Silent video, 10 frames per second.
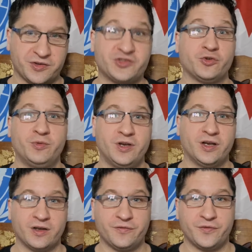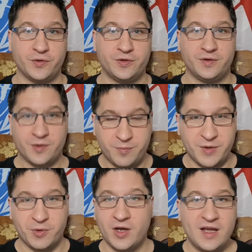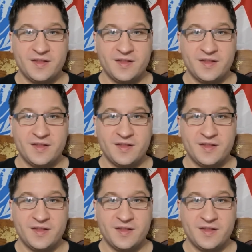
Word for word: distributing the food to the people